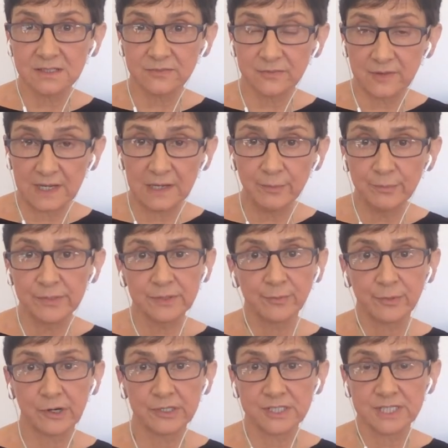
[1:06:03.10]

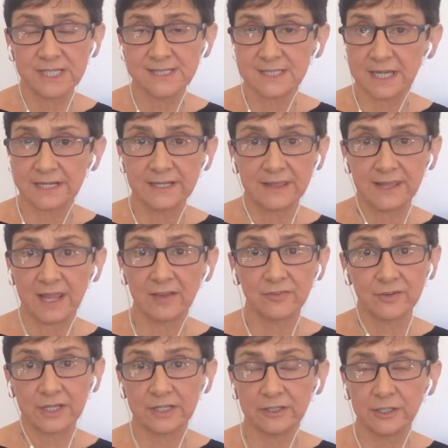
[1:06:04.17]
development projects under the
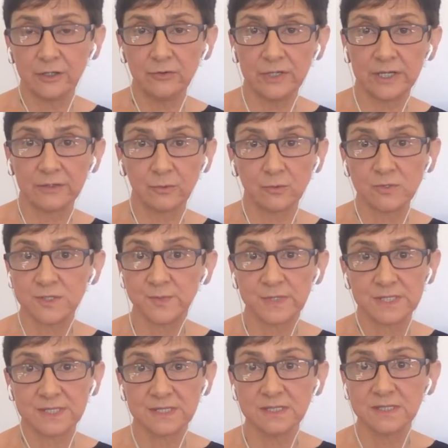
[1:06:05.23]
African Union
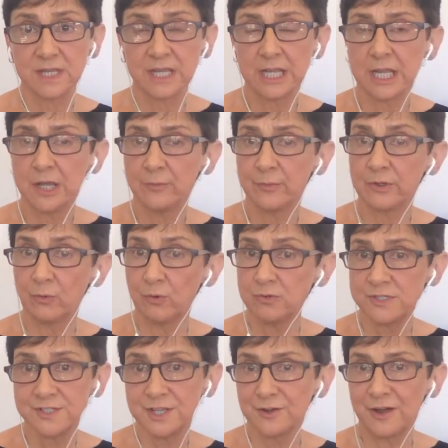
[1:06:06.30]
auspices, but
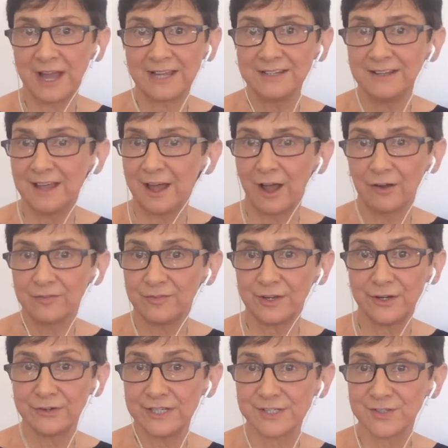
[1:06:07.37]
also under our
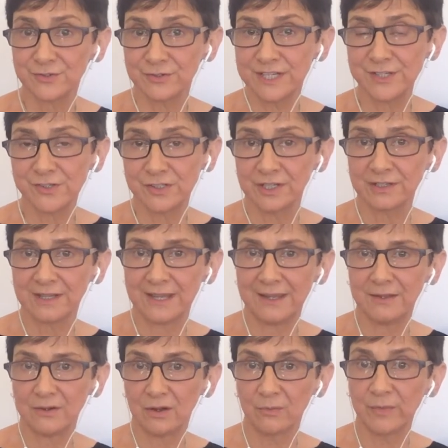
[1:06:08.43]
various regional
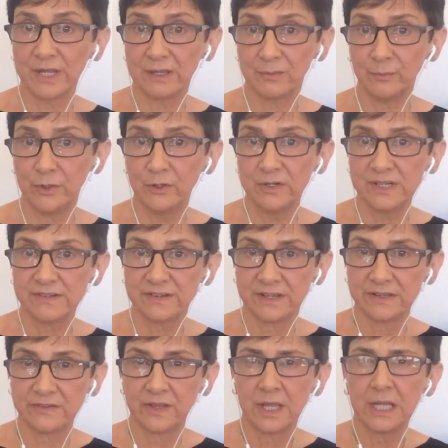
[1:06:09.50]
economic
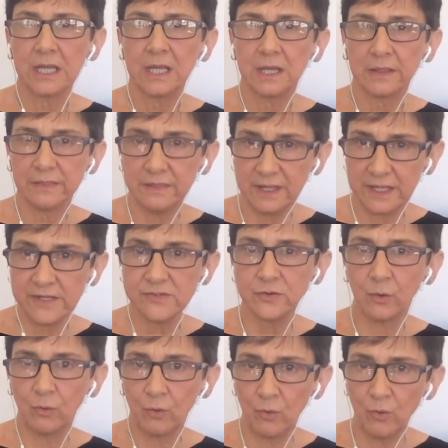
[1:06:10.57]
communities.
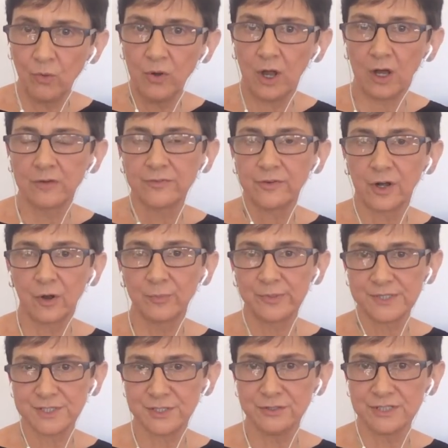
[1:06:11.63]
These all offer
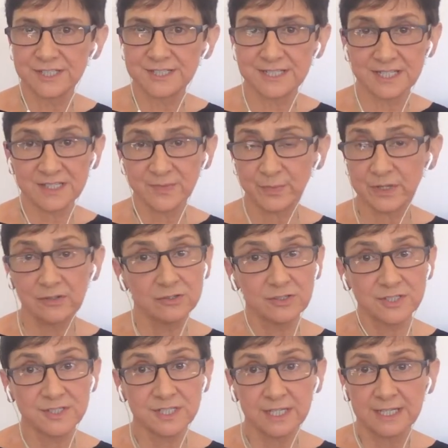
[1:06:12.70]
opportunities
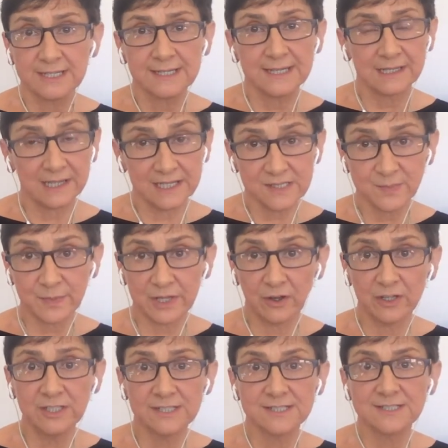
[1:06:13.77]
because, let's be
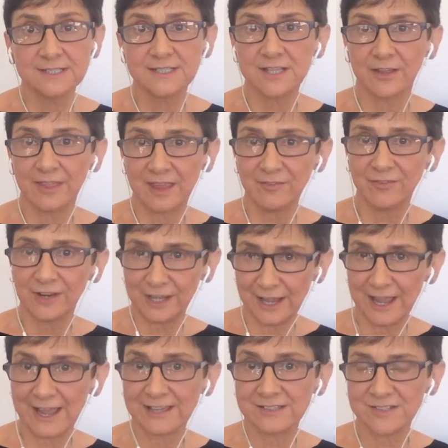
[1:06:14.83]
honest, South
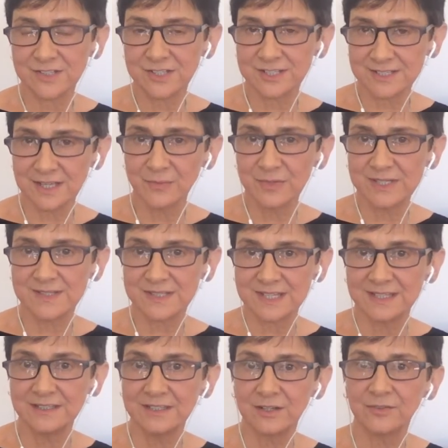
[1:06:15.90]
Africa has to some
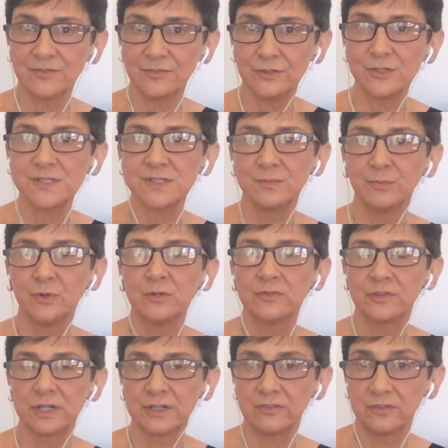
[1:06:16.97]
extent a first
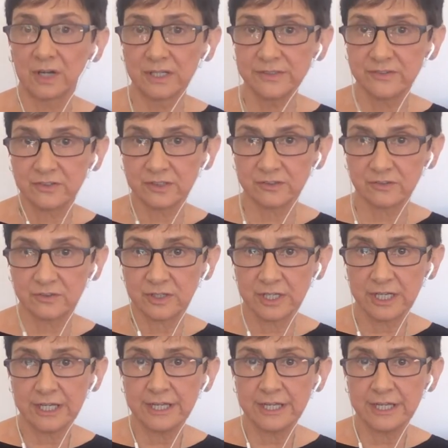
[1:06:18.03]
mover advantage.